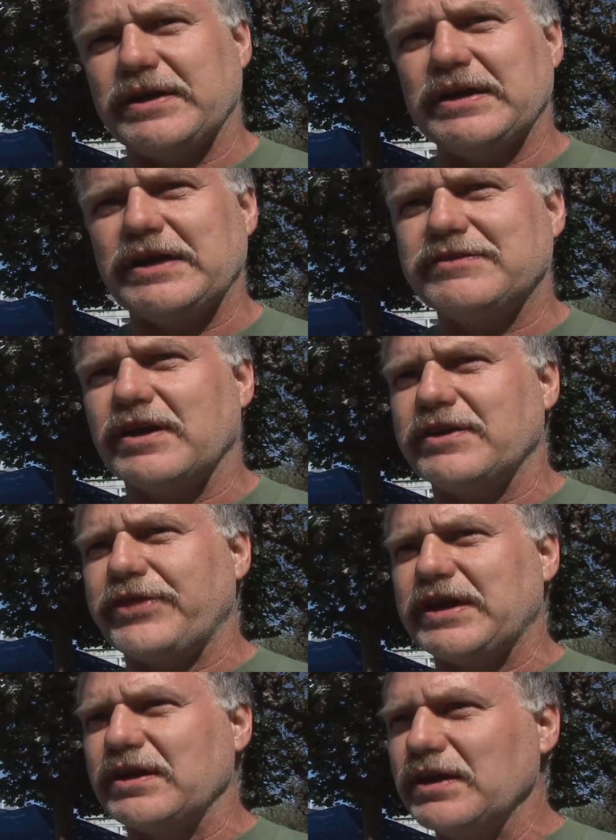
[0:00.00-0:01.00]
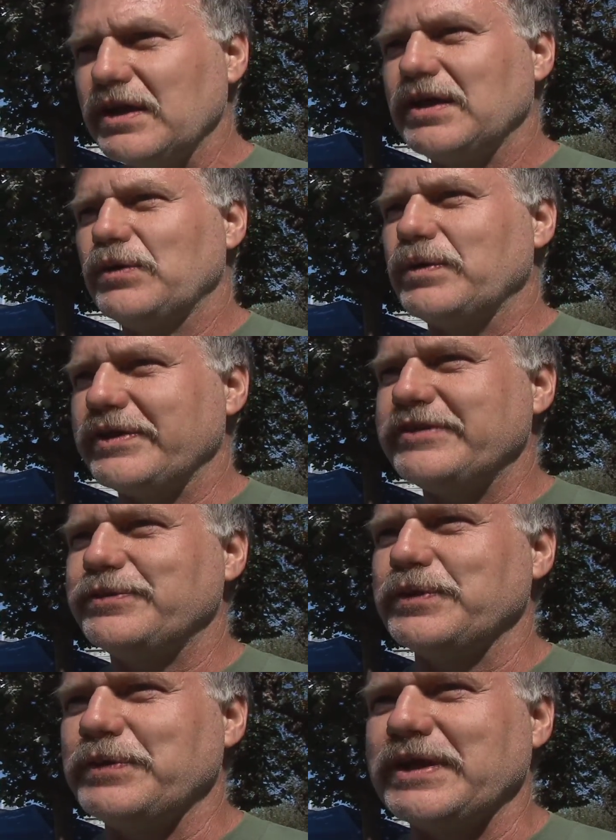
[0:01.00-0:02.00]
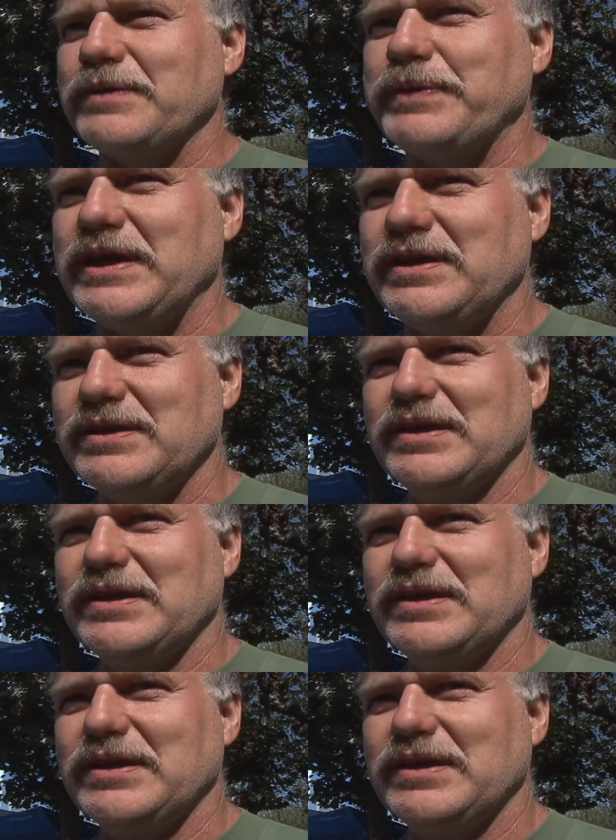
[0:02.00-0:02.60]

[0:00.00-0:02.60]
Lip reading: and I started thinking, well, this would really be